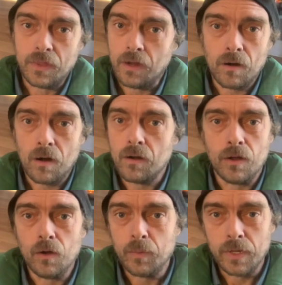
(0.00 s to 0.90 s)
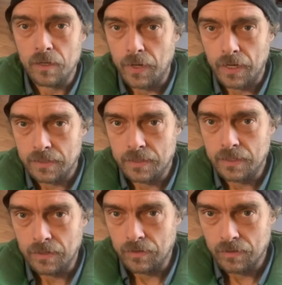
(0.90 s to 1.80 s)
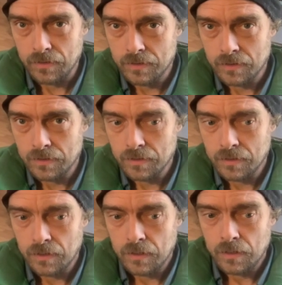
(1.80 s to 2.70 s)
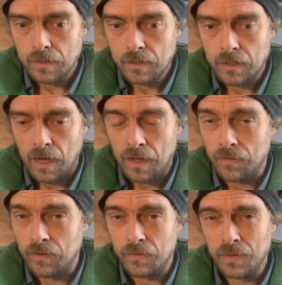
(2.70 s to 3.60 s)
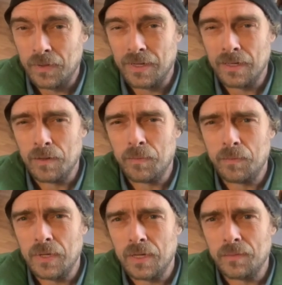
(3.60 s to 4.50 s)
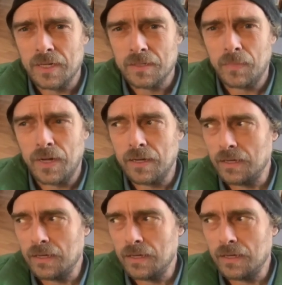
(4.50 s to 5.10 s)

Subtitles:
there are no BMX dealers. I don't know if you could get a BMX bike